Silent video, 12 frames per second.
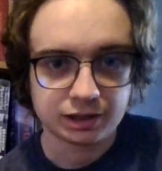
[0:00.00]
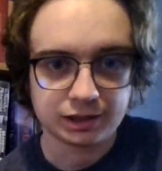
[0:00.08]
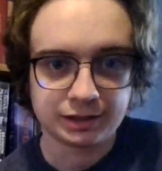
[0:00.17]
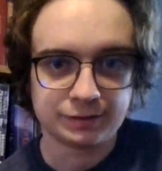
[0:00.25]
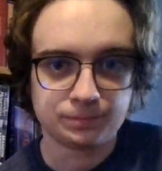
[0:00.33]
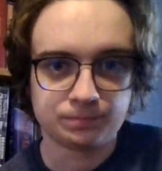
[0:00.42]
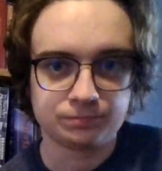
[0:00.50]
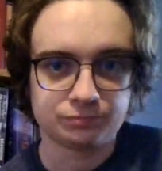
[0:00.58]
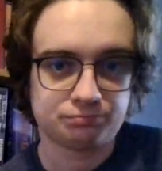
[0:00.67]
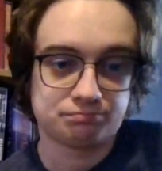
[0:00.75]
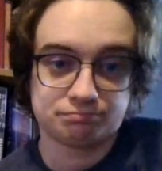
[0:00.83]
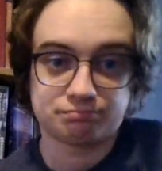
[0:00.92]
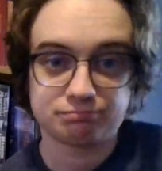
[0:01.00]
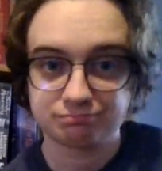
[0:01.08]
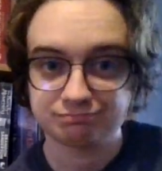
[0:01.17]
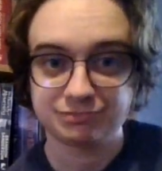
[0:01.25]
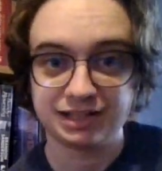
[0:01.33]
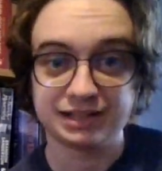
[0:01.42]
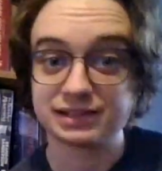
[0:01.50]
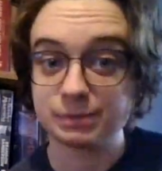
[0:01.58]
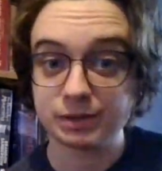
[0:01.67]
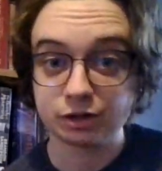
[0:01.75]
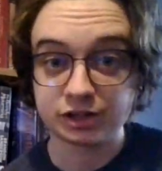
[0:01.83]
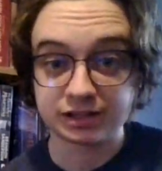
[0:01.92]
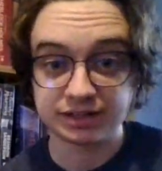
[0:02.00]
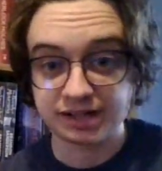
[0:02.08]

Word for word: Um, please let me know down in the